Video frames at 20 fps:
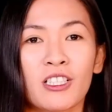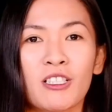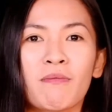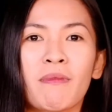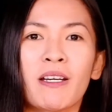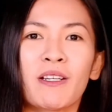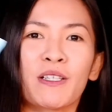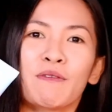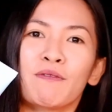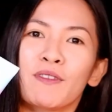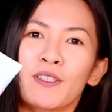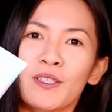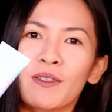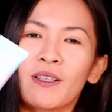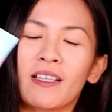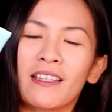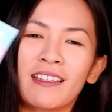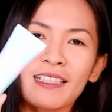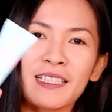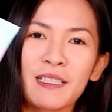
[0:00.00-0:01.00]
watch my
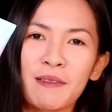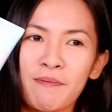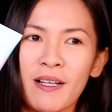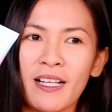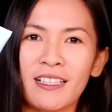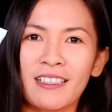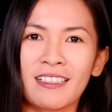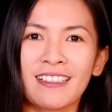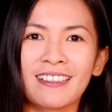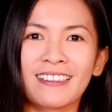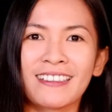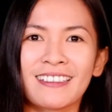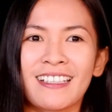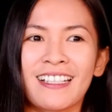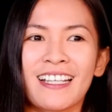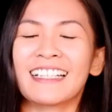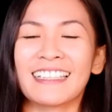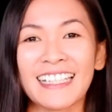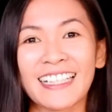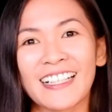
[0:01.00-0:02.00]
review on this product,
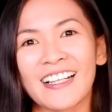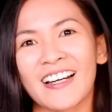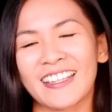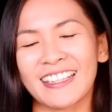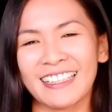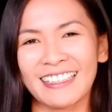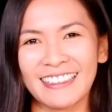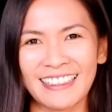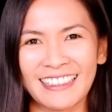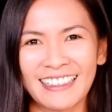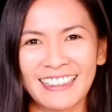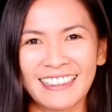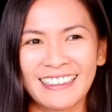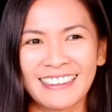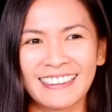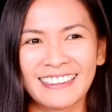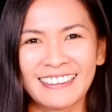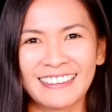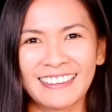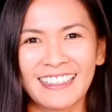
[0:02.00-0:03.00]
click on the link
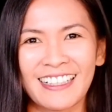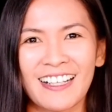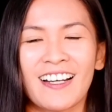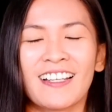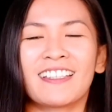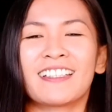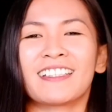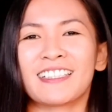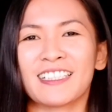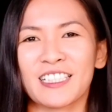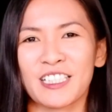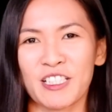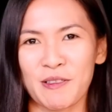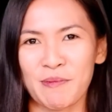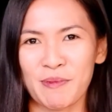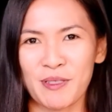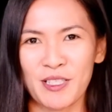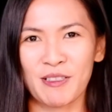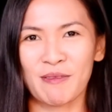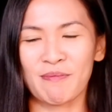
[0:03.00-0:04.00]
on the
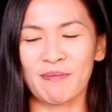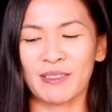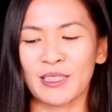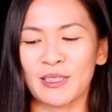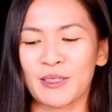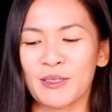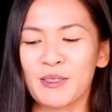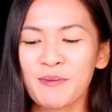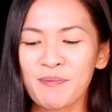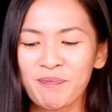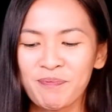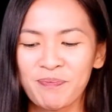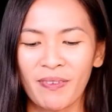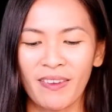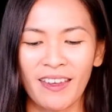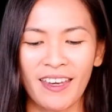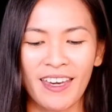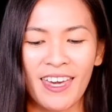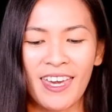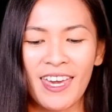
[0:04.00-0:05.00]
description below.
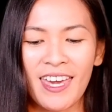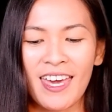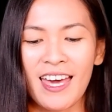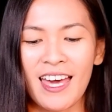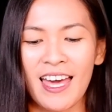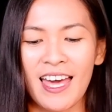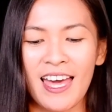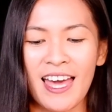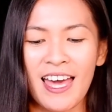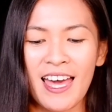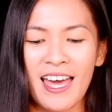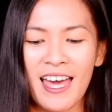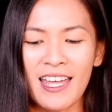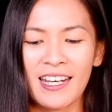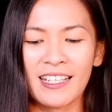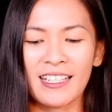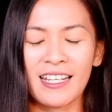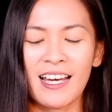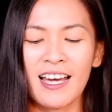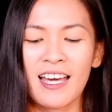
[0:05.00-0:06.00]

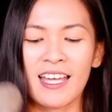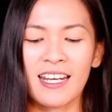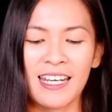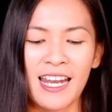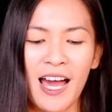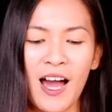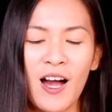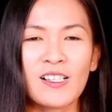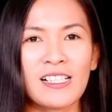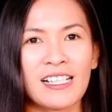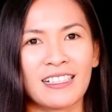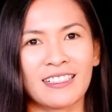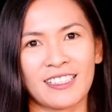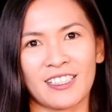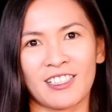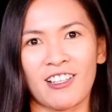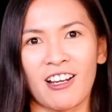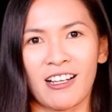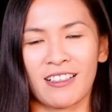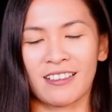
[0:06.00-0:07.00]
And now
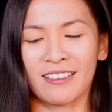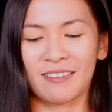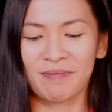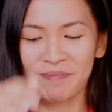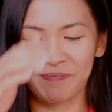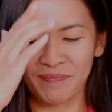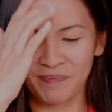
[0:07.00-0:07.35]
let's start.